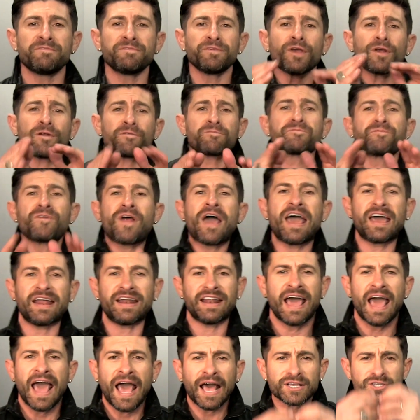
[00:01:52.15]
If your
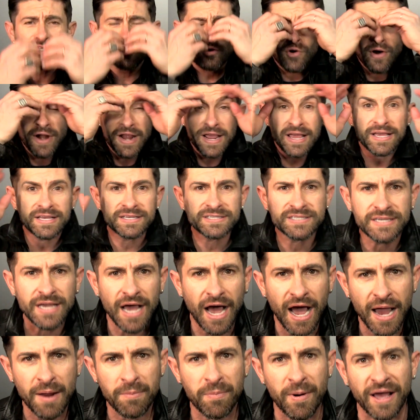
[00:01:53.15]
friend has crazy
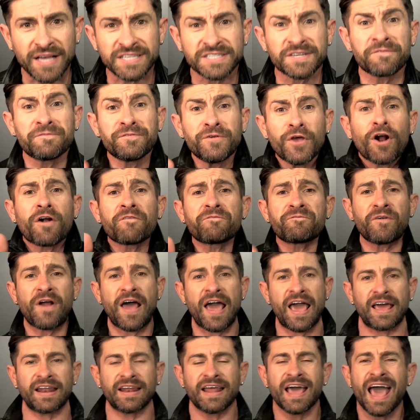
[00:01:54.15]
eyebrows, if your
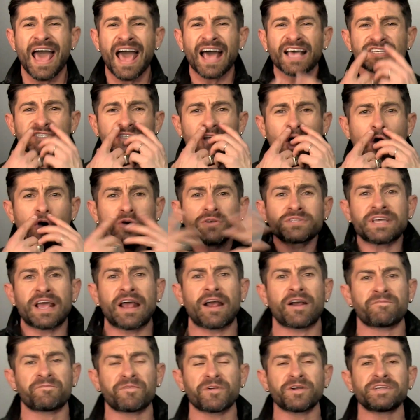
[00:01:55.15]
friend has nose
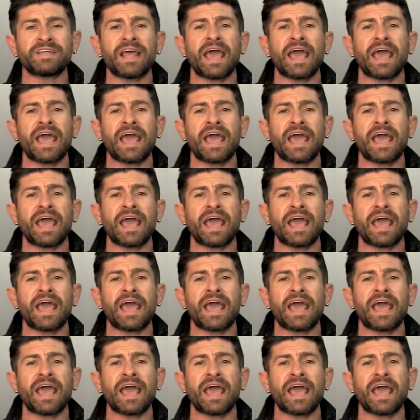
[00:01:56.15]
hair for